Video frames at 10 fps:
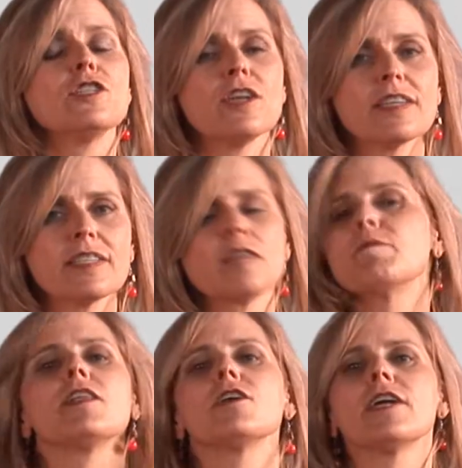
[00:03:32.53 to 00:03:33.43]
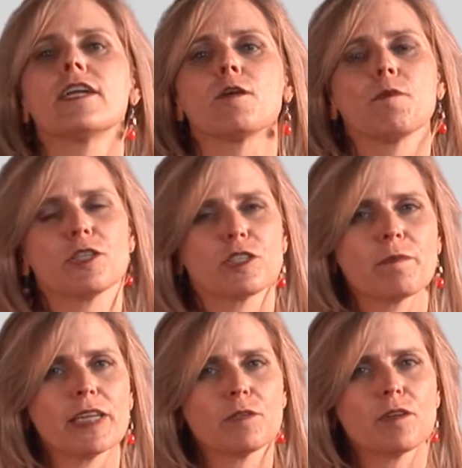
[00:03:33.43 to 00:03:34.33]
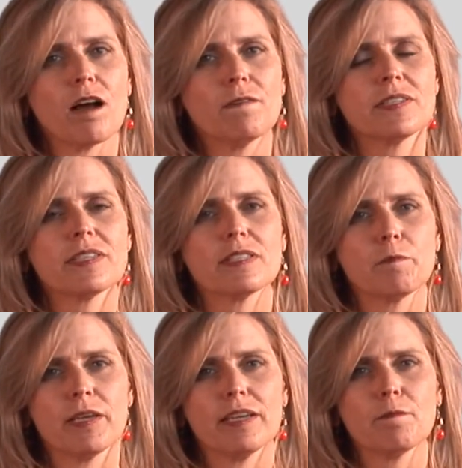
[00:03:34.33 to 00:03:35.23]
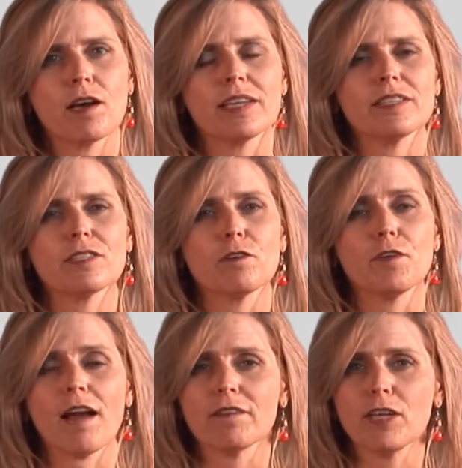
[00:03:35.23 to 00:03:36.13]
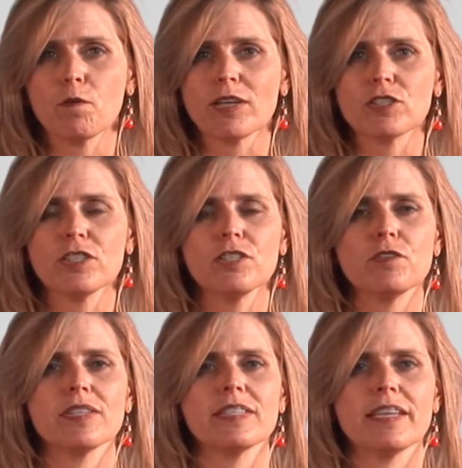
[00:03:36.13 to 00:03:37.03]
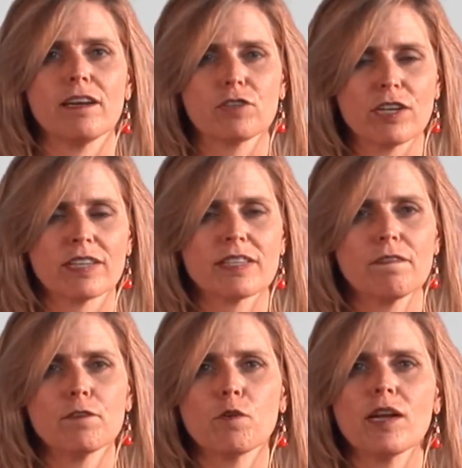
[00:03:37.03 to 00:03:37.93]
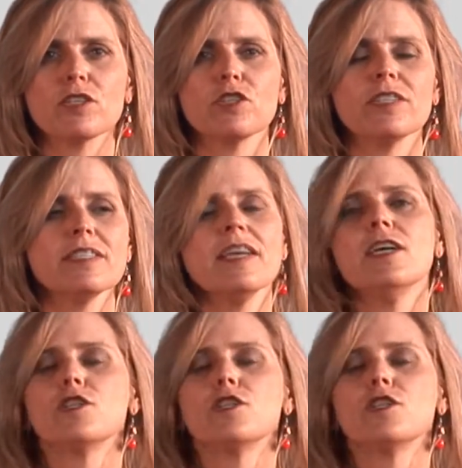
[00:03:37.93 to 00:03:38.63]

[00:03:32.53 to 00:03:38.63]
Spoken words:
Jung Sung Miller in our project management office is the PM on it, so if you have any questions, you can seek out Jung Sun for questions.